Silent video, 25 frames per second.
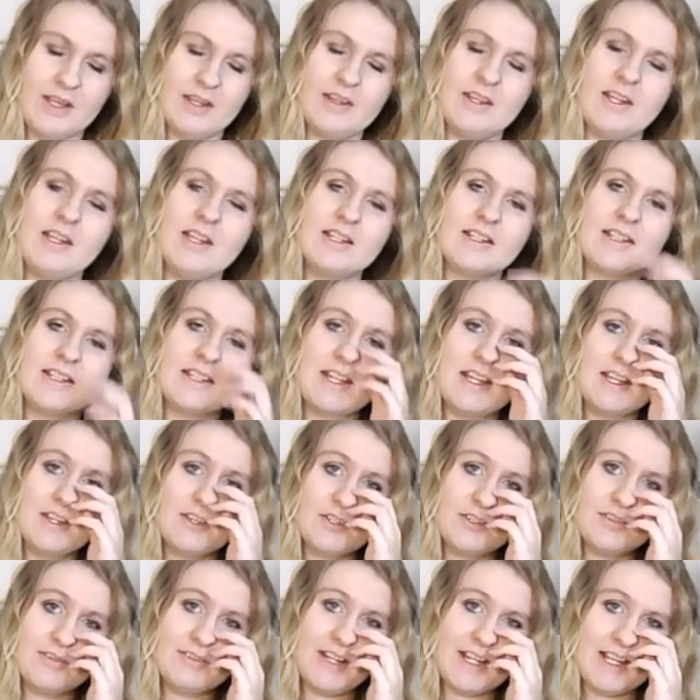These
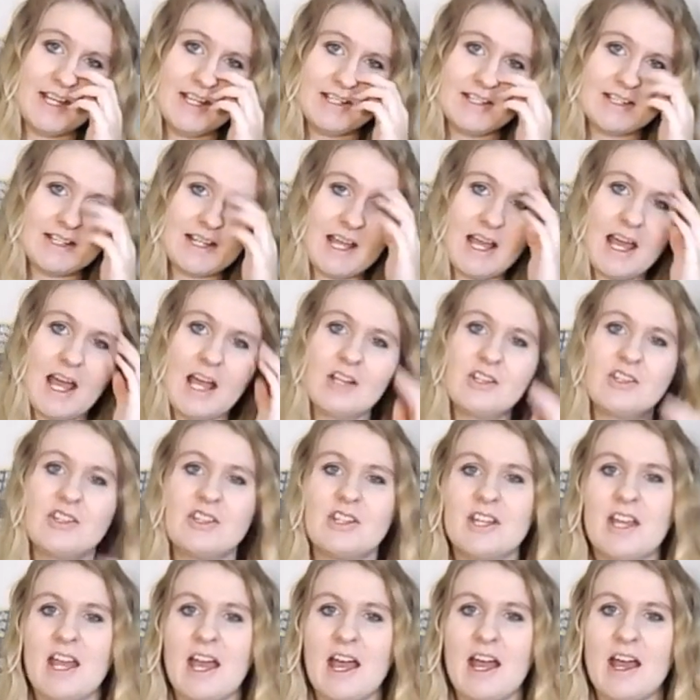teether rings, I
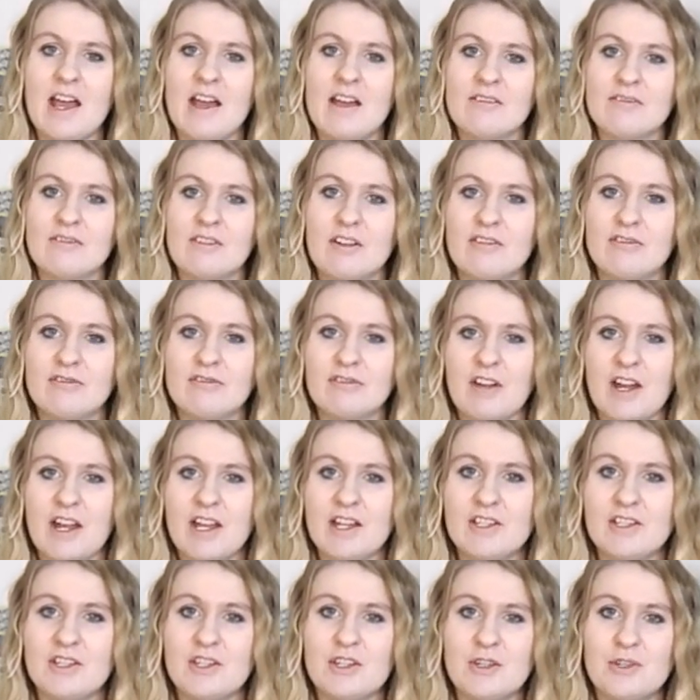actually have a
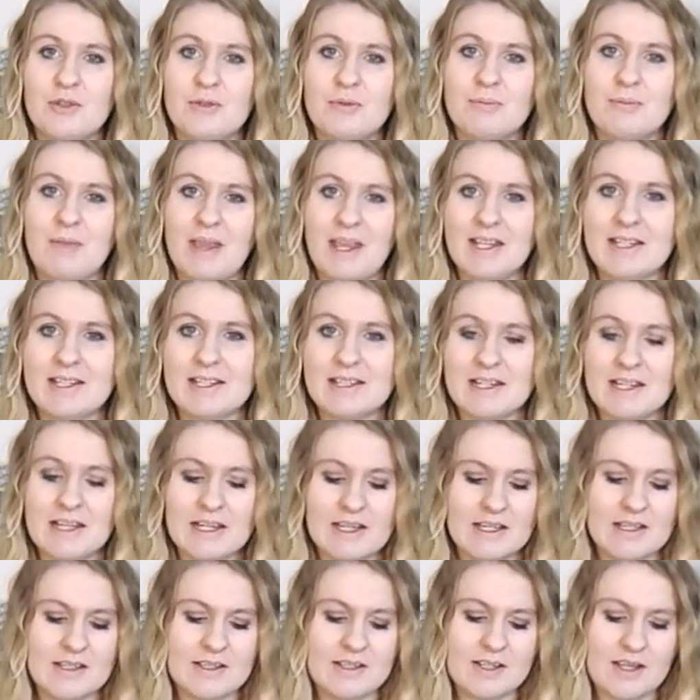friend who makes
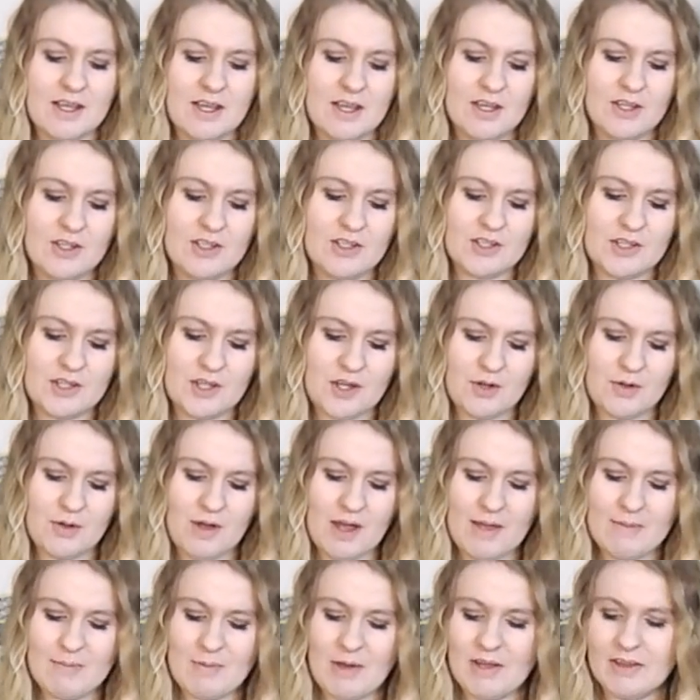these, so
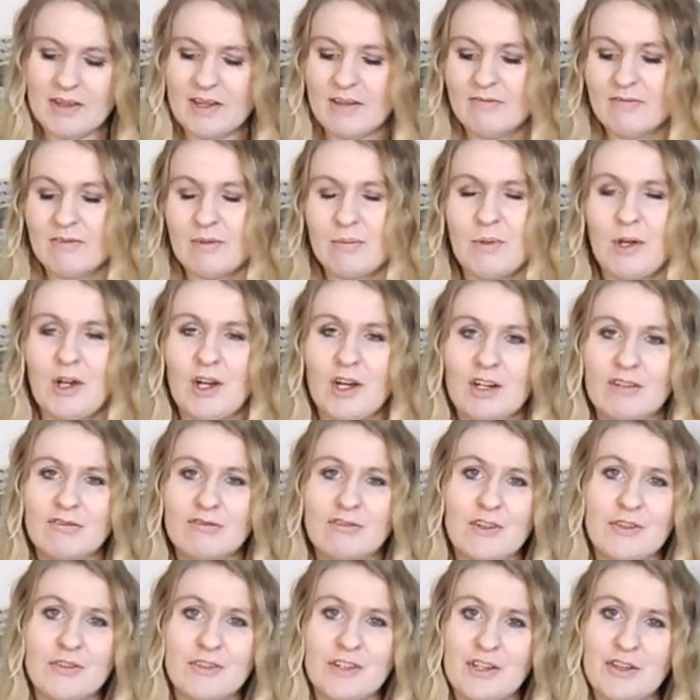I bought them from her
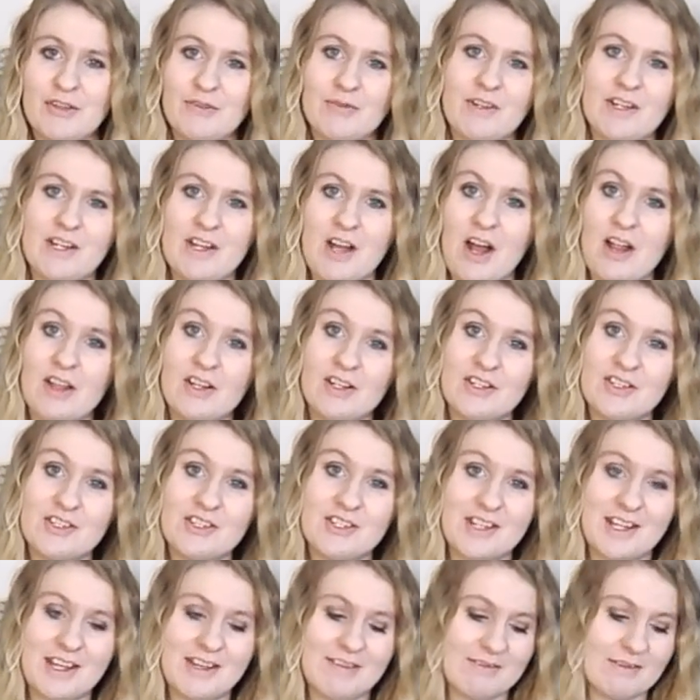for only $3.
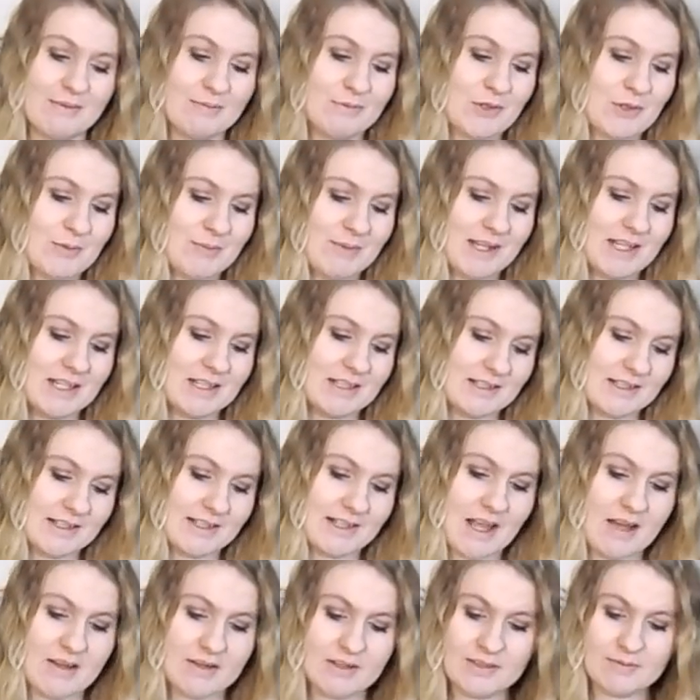She gave them to me at a
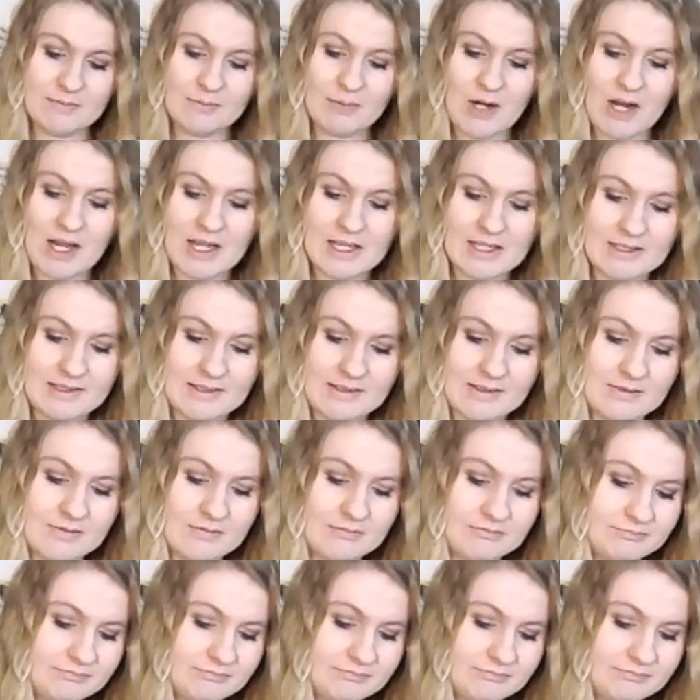discounted price.